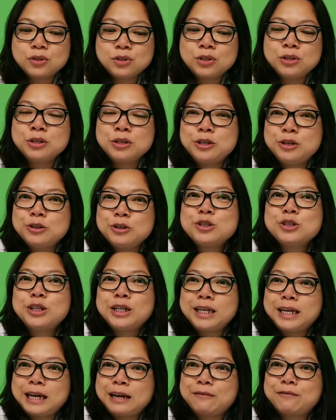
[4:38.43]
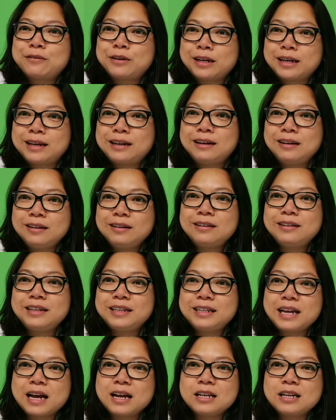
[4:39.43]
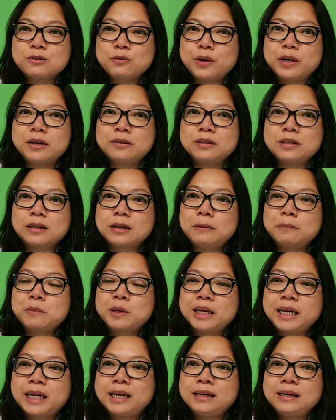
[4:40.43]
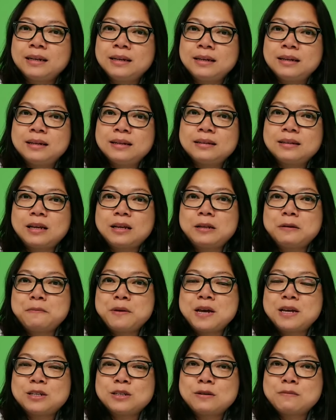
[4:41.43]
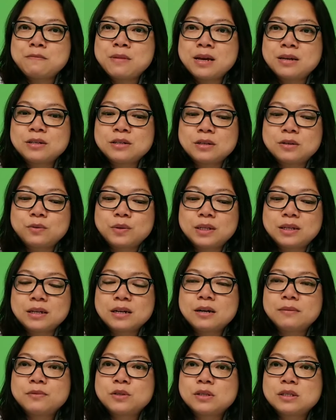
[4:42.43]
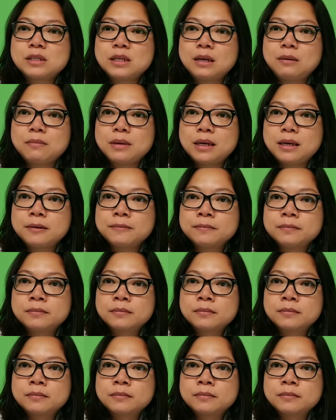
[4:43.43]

usually have like literally that is one of the complaints that the patient mentioned when they come to see me.